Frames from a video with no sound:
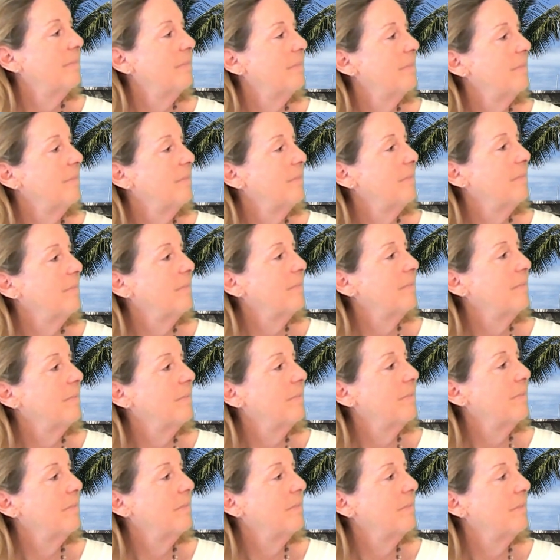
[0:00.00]

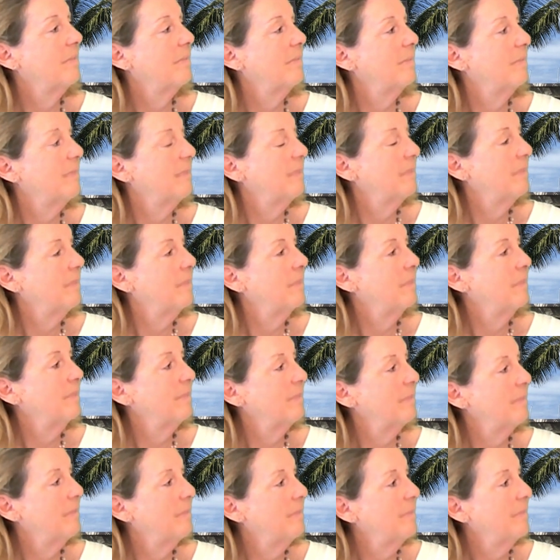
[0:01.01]

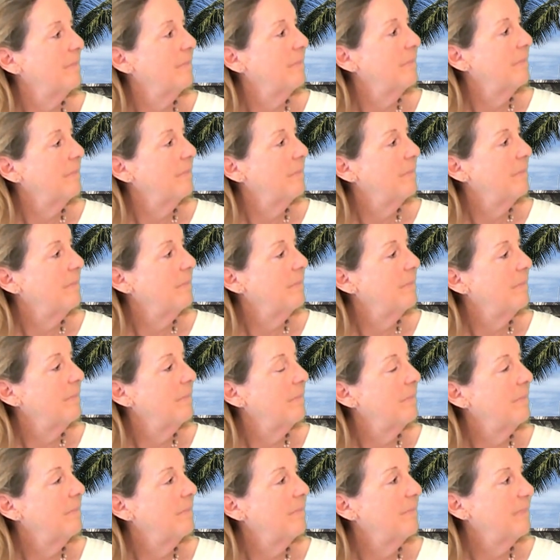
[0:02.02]

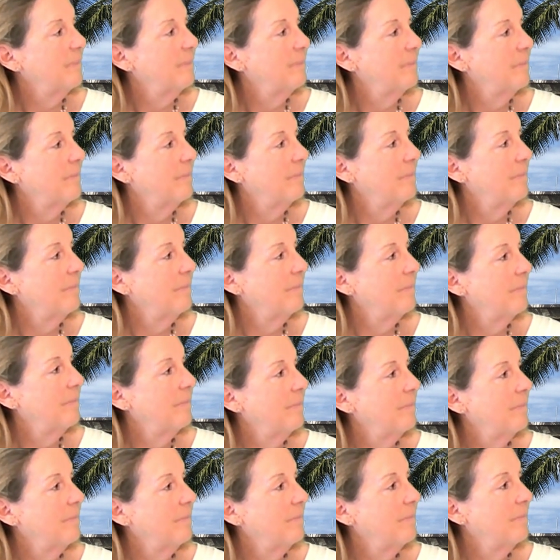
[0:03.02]

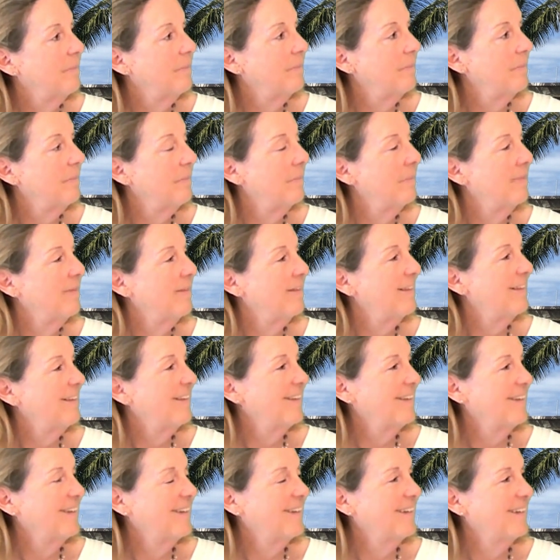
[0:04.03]

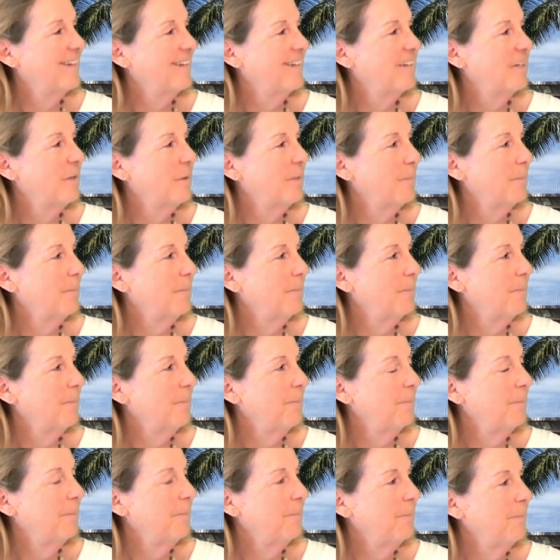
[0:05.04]

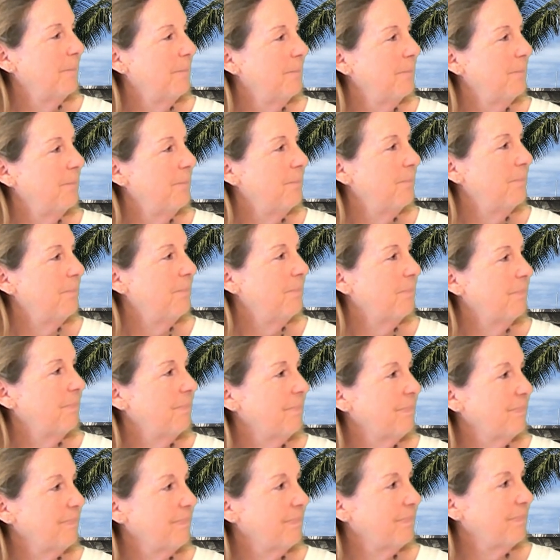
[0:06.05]

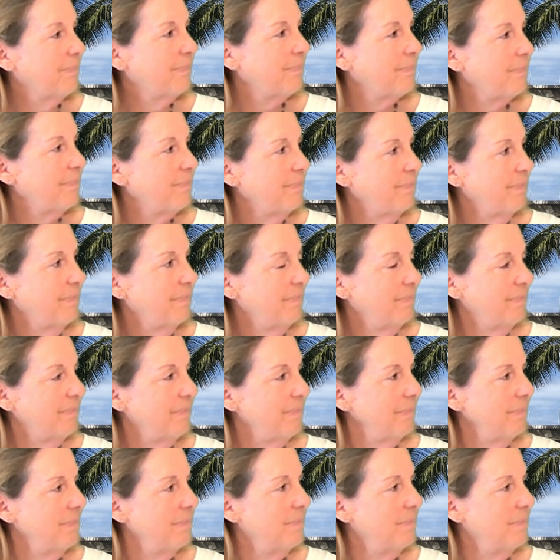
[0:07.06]
[no speech]